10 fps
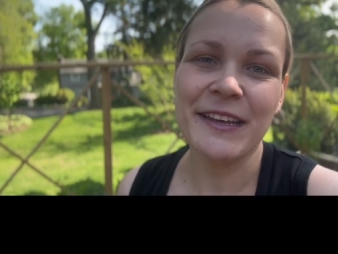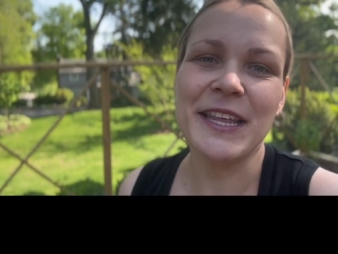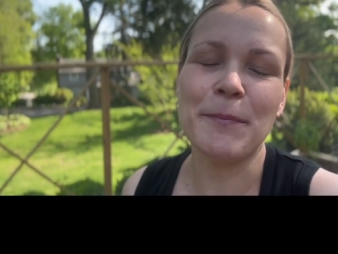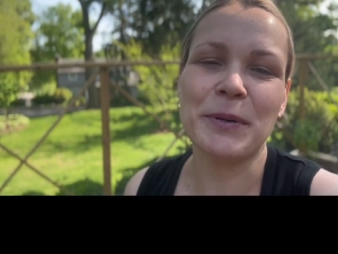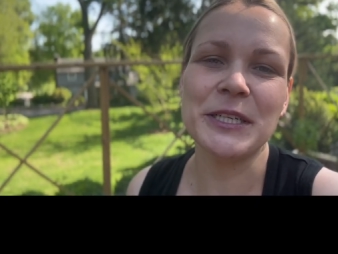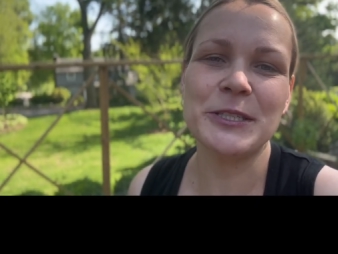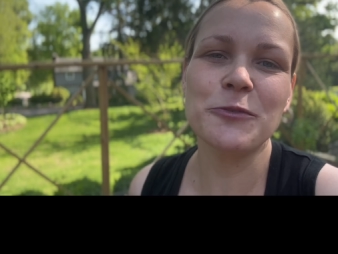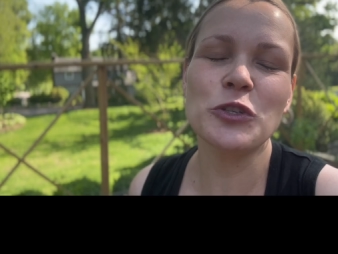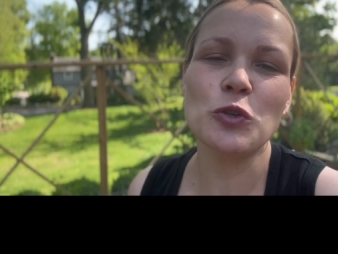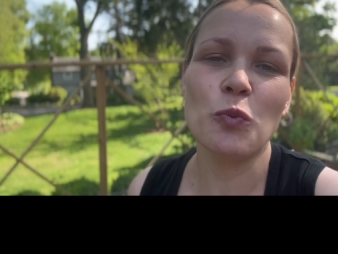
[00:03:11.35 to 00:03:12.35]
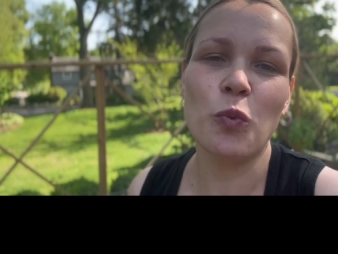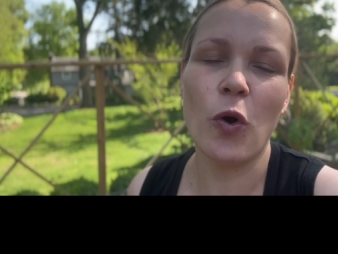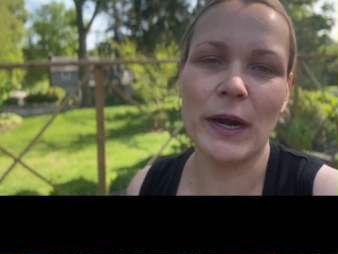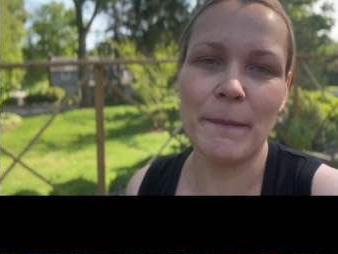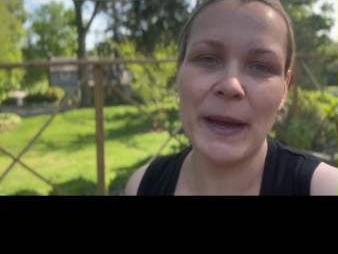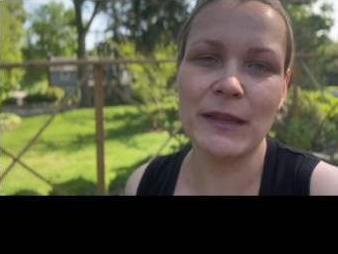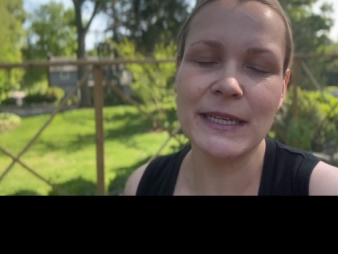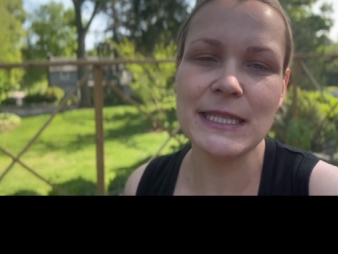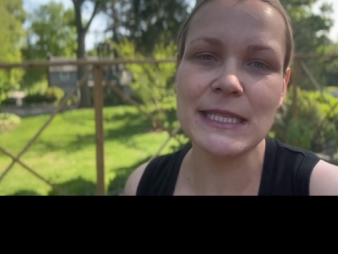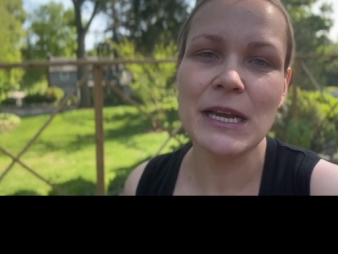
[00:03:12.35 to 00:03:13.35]
They produce
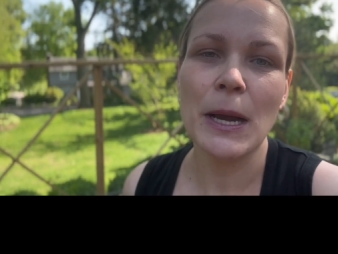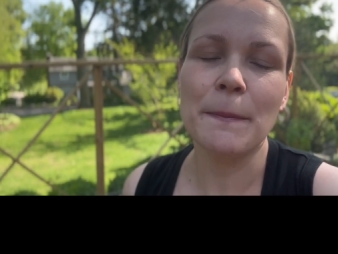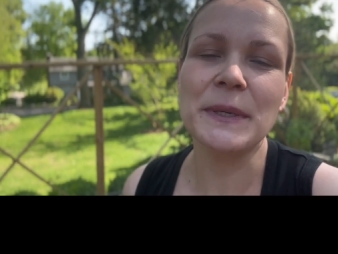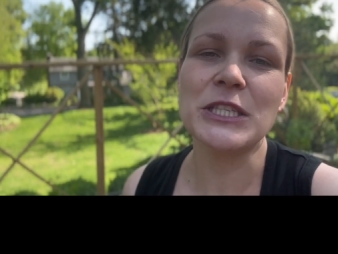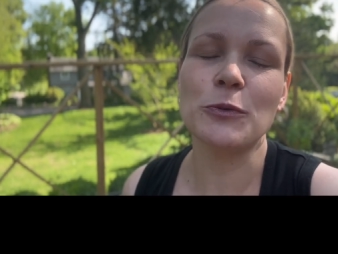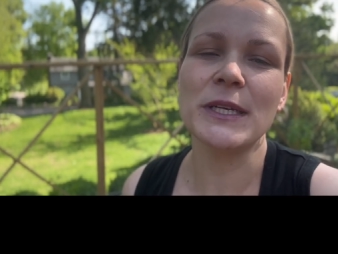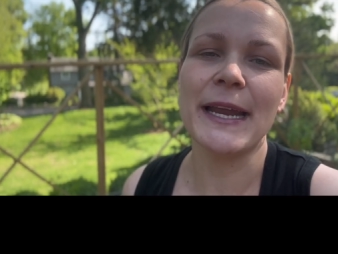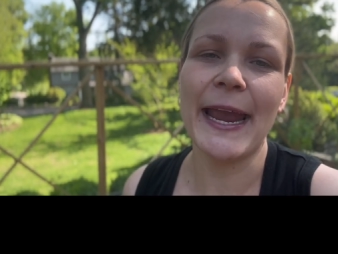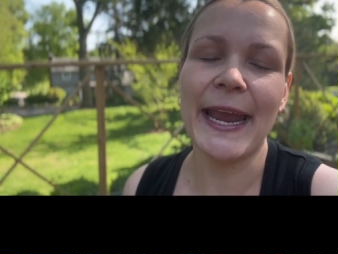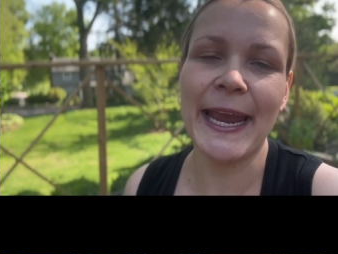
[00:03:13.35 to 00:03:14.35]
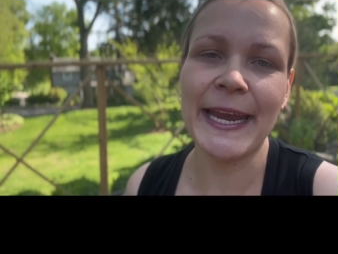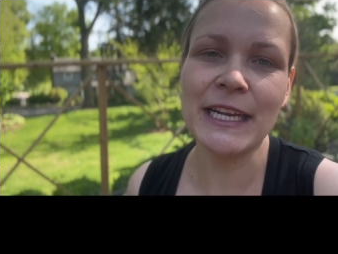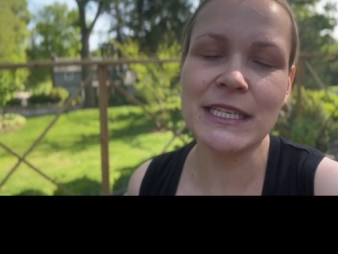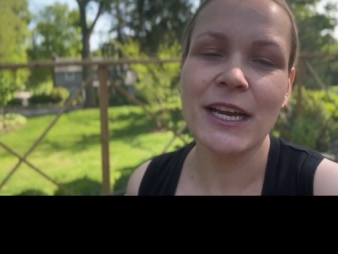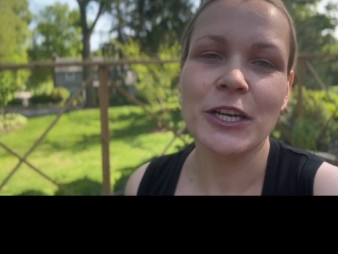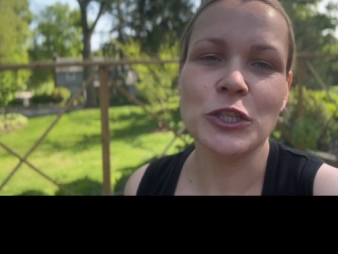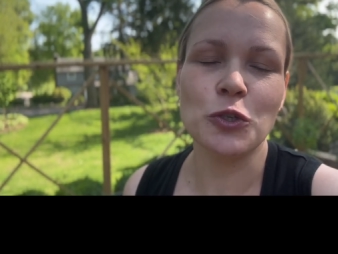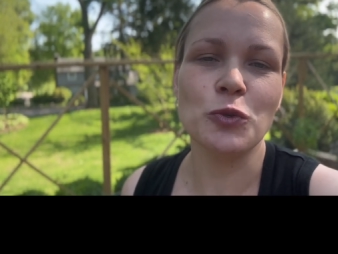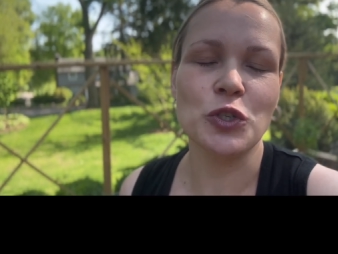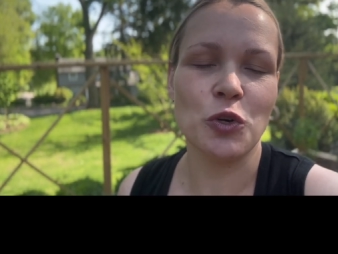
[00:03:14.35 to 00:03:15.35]
watermelons between 8
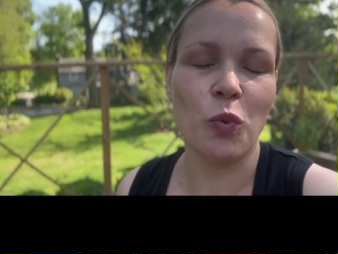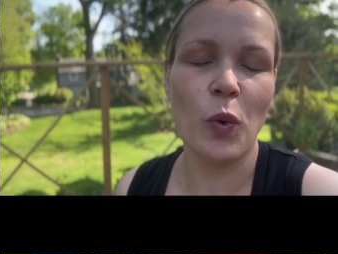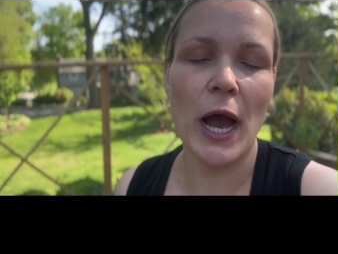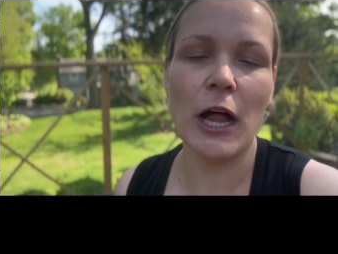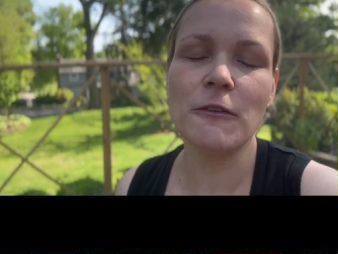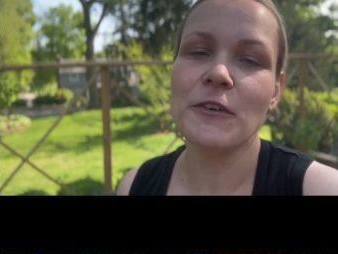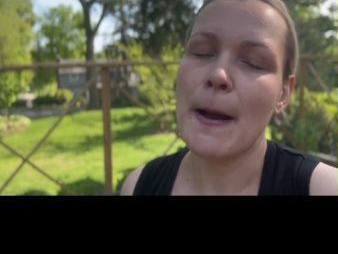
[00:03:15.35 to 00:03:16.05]
to 12